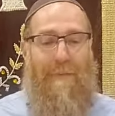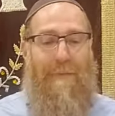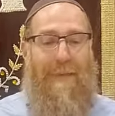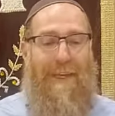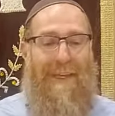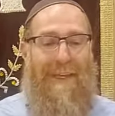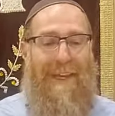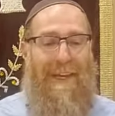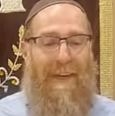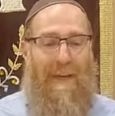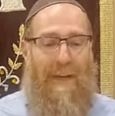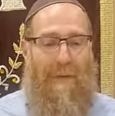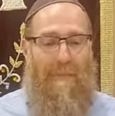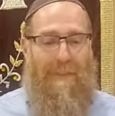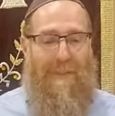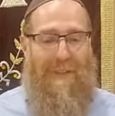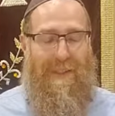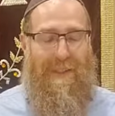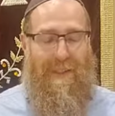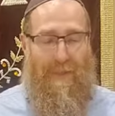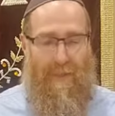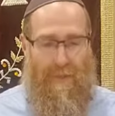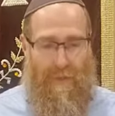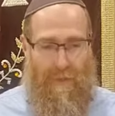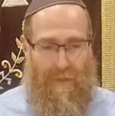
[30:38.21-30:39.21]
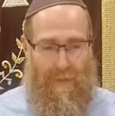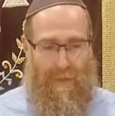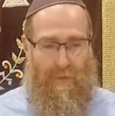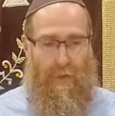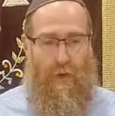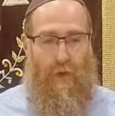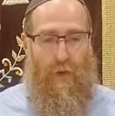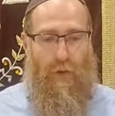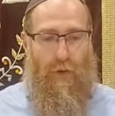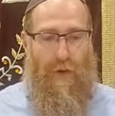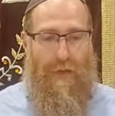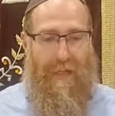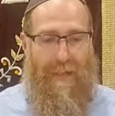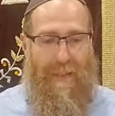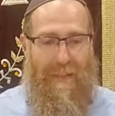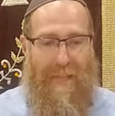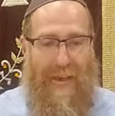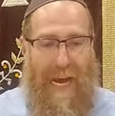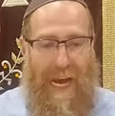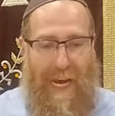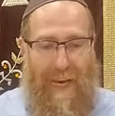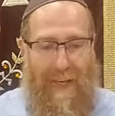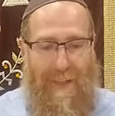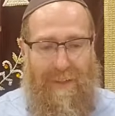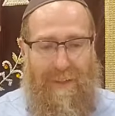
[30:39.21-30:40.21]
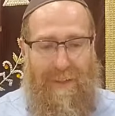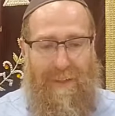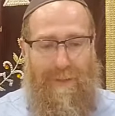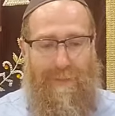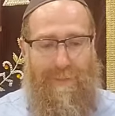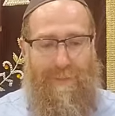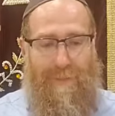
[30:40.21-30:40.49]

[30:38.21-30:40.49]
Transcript: then comes to his ox.